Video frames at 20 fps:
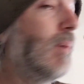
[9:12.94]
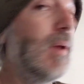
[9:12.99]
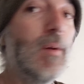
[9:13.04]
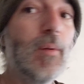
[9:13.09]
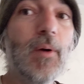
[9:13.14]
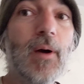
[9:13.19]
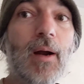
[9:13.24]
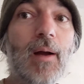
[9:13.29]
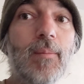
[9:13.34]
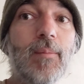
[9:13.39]
to be
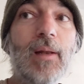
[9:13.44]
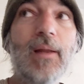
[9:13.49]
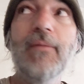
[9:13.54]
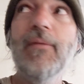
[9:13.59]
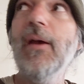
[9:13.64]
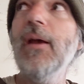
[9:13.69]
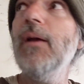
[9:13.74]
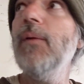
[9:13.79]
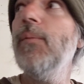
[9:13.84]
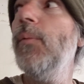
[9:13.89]
where I'll
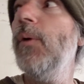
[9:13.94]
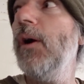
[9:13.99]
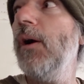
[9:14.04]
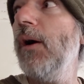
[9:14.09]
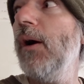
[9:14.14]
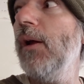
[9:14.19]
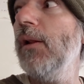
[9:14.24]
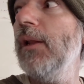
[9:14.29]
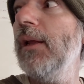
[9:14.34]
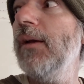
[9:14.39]

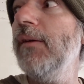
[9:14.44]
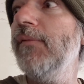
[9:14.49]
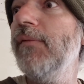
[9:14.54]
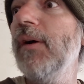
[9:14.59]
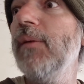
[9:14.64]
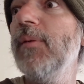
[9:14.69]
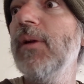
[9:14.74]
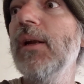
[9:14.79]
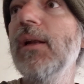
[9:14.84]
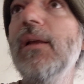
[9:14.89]
live.
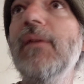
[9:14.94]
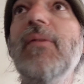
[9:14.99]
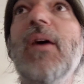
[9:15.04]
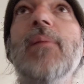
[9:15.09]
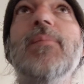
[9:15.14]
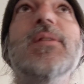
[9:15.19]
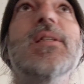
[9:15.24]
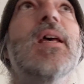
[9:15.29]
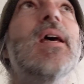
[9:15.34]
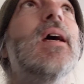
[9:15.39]
I'm going to live
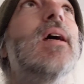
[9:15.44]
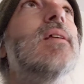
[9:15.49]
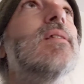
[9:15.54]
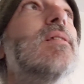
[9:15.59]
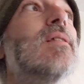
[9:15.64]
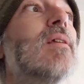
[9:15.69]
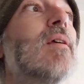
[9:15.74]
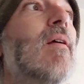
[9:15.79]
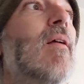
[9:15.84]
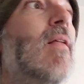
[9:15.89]

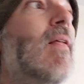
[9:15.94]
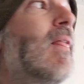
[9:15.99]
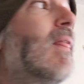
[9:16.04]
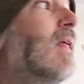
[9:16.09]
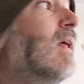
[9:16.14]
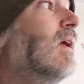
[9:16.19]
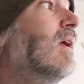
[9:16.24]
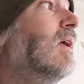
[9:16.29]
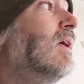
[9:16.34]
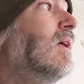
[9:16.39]
upstairs.
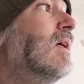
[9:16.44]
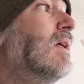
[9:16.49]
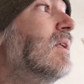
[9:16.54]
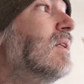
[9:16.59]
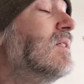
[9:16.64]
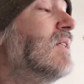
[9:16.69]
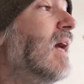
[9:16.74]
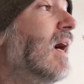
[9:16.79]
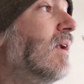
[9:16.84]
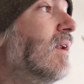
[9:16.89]

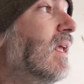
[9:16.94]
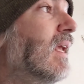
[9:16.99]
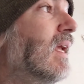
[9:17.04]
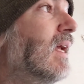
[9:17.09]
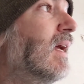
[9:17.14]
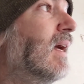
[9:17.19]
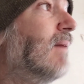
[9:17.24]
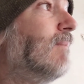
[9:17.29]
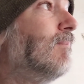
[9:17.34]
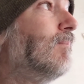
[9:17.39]
Down
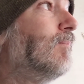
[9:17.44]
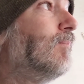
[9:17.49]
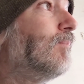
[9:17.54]
here,